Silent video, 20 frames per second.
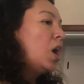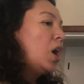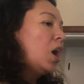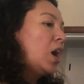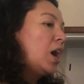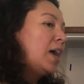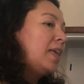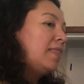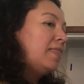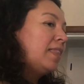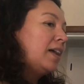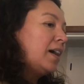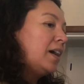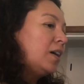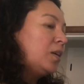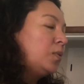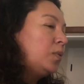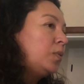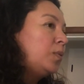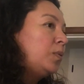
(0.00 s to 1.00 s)

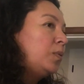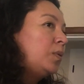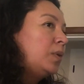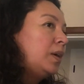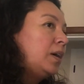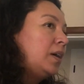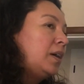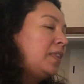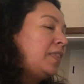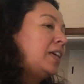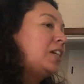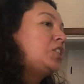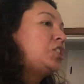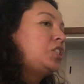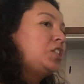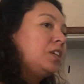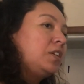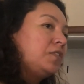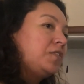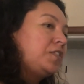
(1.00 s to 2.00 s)
that
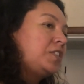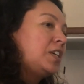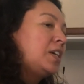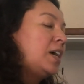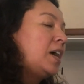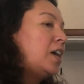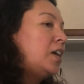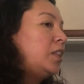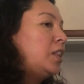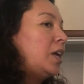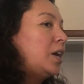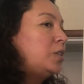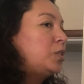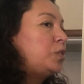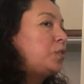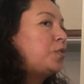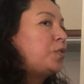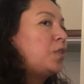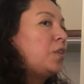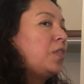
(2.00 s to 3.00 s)
shift allows
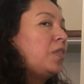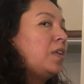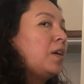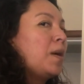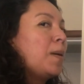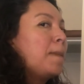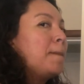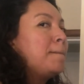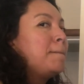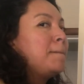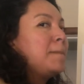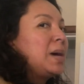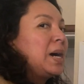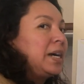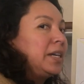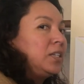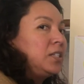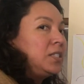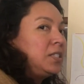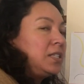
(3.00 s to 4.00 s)
for the
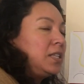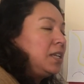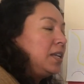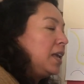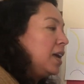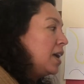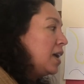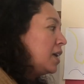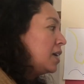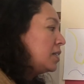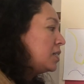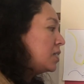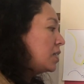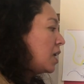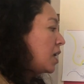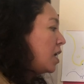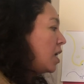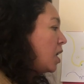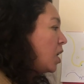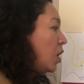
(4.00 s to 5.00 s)
myosin heads,
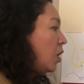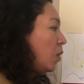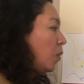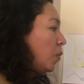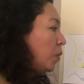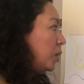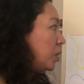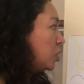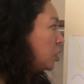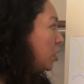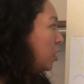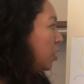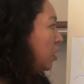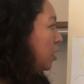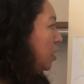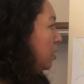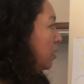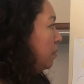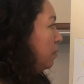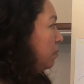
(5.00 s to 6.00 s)
which
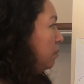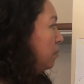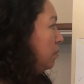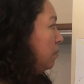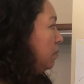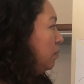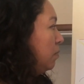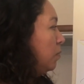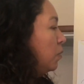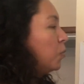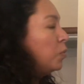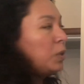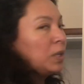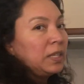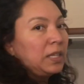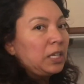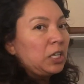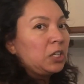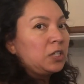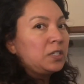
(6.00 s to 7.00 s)
are
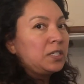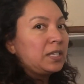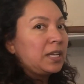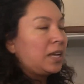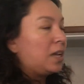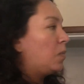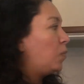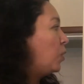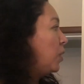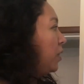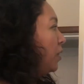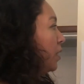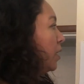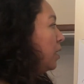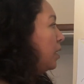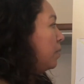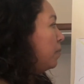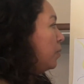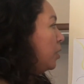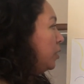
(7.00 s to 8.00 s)
really contained with
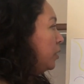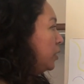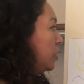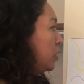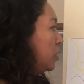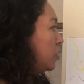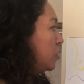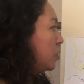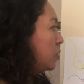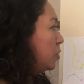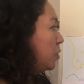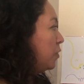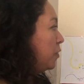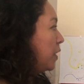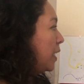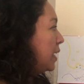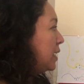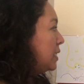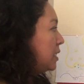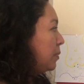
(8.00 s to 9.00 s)
molecules of
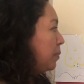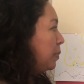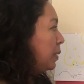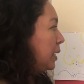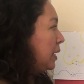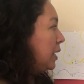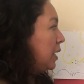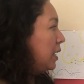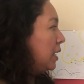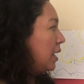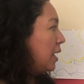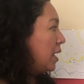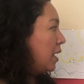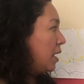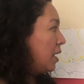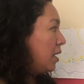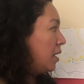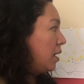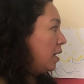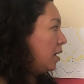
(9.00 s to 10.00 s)
ADP
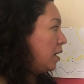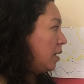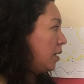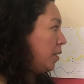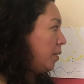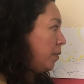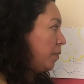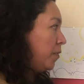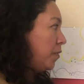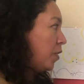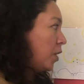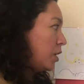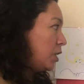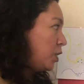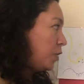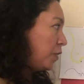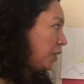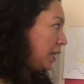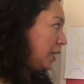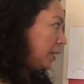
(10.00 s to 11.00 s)
and
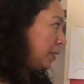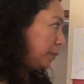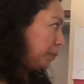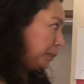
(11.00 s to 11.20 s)
phosphate.